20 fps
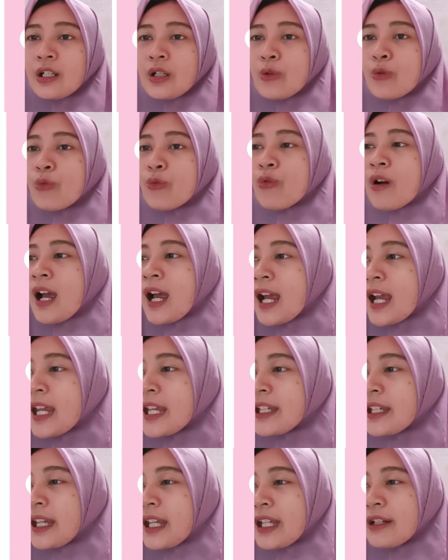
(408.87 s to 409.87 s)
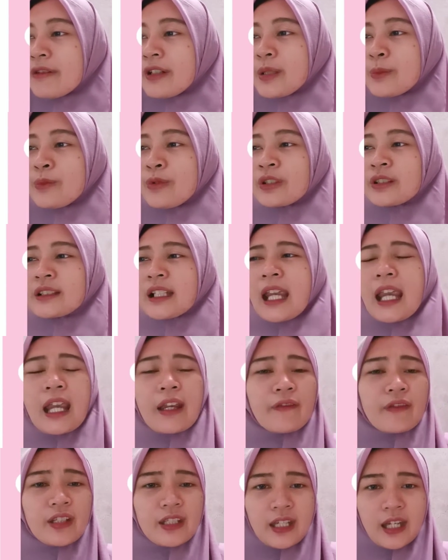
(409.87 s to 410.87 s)
Why carry books
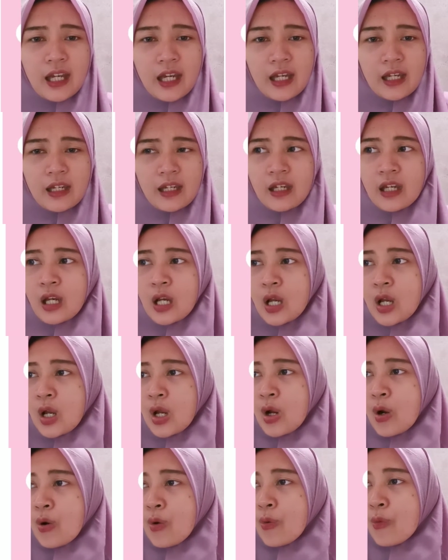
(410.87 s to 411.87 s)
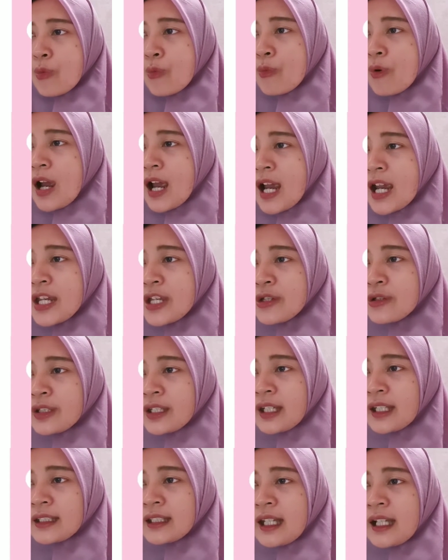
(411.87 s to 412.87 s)
every day? Why you
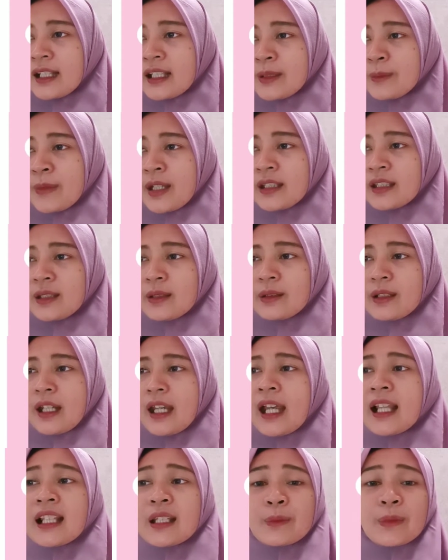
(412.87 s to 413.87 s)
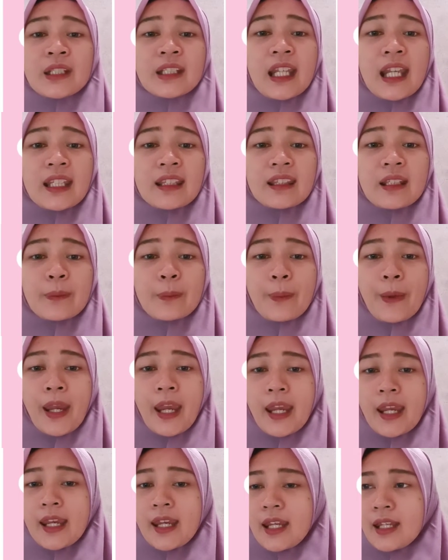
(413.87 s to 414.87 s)
can eliminate the
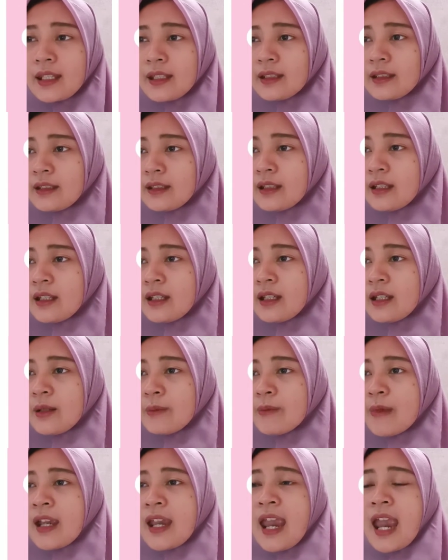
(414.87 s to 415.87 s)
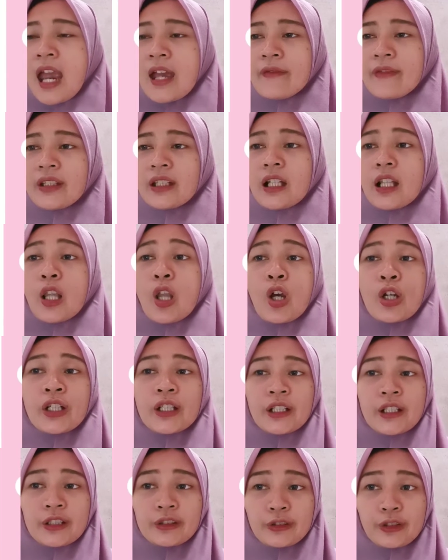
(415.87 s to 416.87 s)
pain by having a
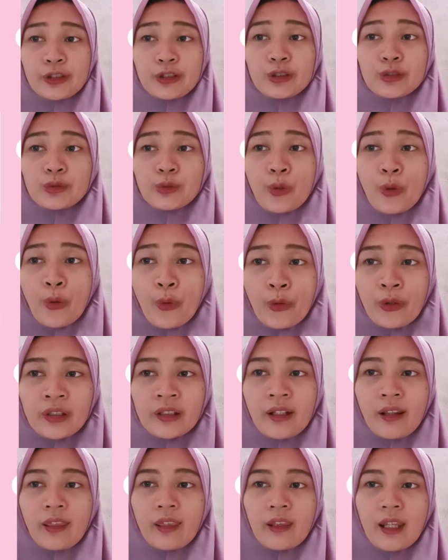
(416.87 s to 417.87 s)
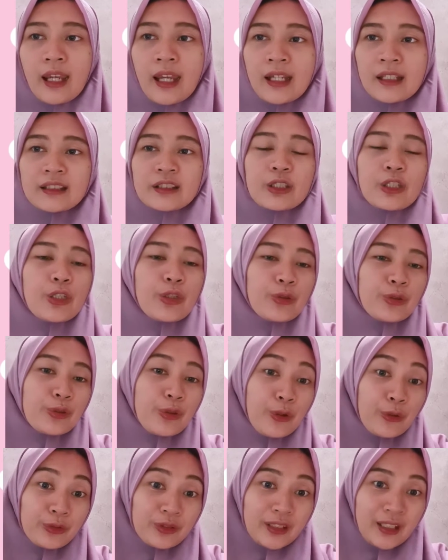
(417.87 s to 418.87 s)
locker to store the things you
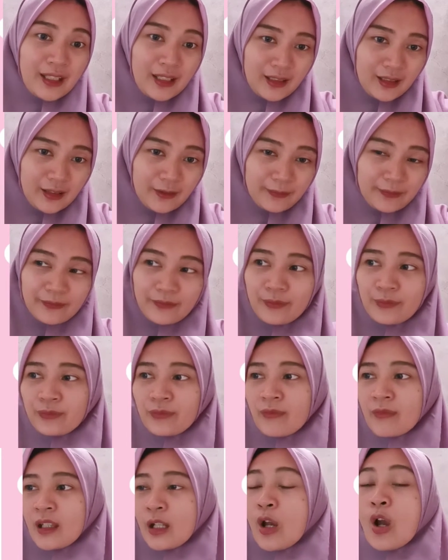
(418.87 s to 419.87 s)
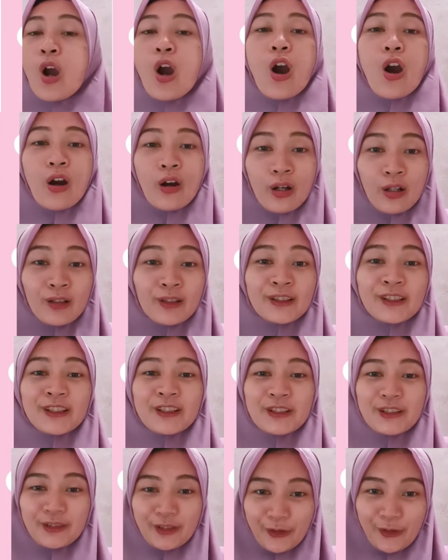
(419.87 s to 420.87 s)
don't need?
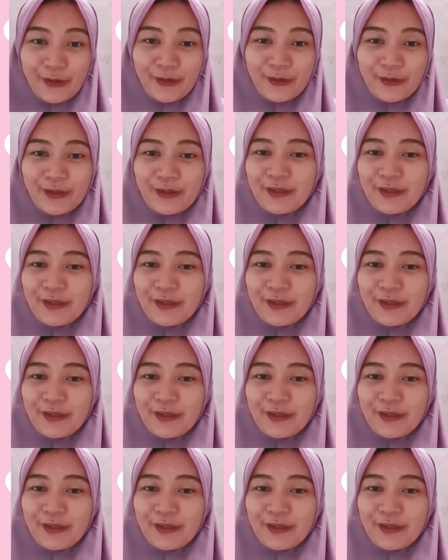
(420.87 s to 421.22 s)
Also,